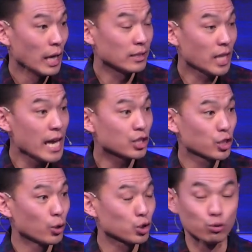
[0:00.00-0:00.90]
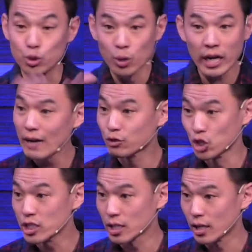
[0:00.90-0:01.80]
and takes those who do not have
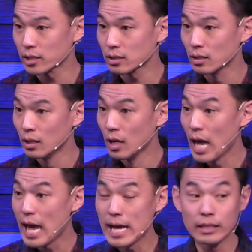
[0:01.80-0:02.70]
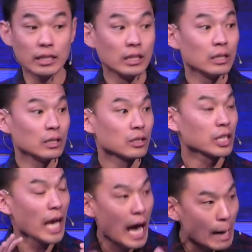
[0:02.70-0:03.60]
Jesus and
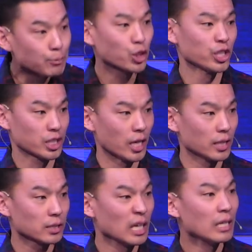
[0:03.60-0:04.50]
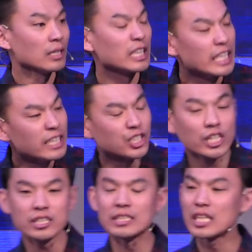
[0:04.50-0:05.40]
captures us, leads
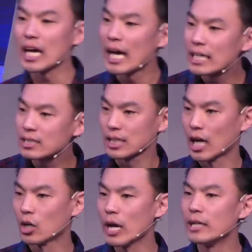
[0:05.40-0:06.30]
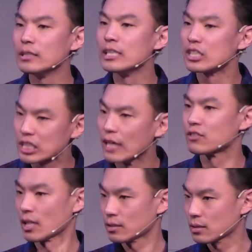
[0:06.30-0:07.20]
us into exile, and
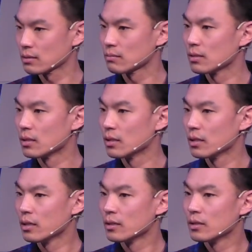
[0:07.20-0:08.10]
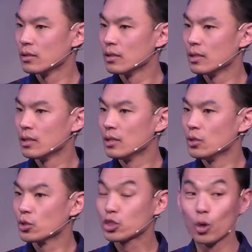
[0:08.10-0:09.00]
enslaves us.
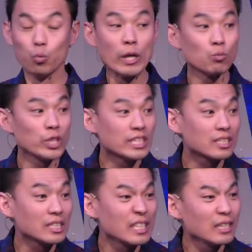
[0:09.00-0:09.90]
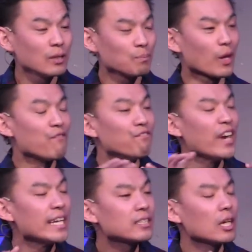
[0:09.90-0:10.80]
So when we see the
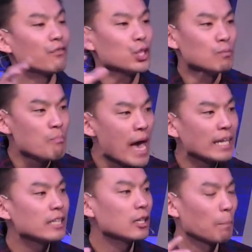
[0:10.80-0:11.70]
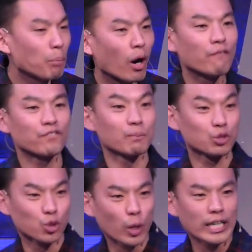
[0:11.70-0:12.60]
fate of humanity apart from
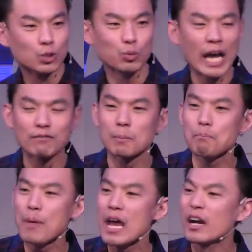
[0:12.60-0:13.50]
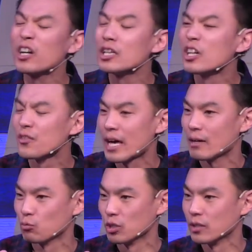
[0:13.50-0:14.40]
Christ, we have to parallel
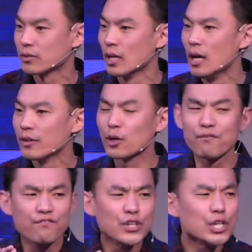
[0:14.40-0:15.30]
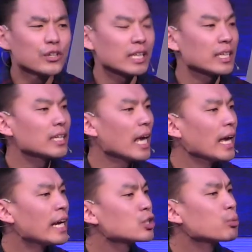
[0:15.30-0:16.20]
that with the fear that King
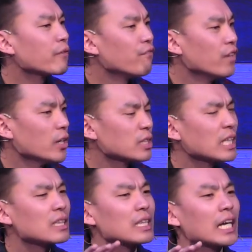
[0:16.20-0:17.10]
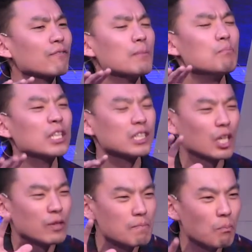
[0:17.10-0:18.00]
Ahaz would have felt in light of the
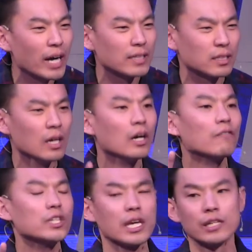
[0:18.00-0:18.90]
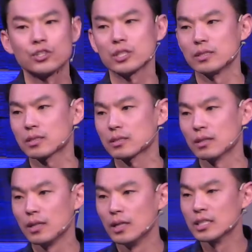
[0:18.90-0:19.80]
military might of the ancients.
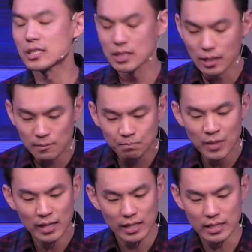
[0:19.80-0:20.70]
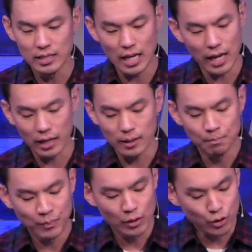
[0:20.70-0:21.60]
Sin is a
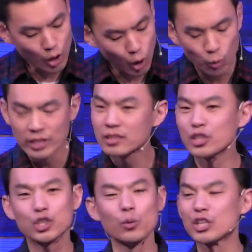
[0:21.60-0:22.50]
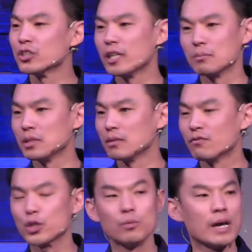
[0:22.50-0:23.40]
no-win situation enemy
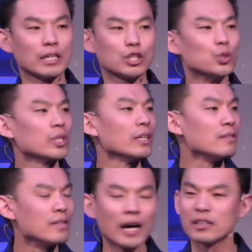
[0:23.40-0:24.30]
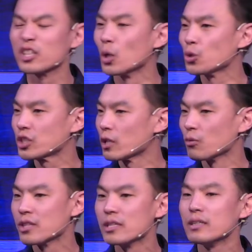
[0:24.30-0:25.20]
for humanity. You cannot negotiate
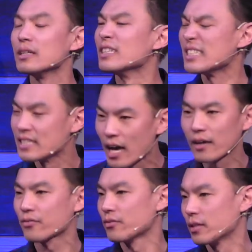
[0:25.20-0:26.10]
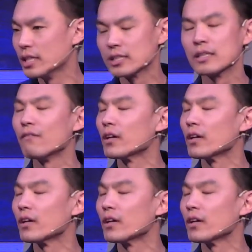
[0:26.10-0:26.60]
with it. Death is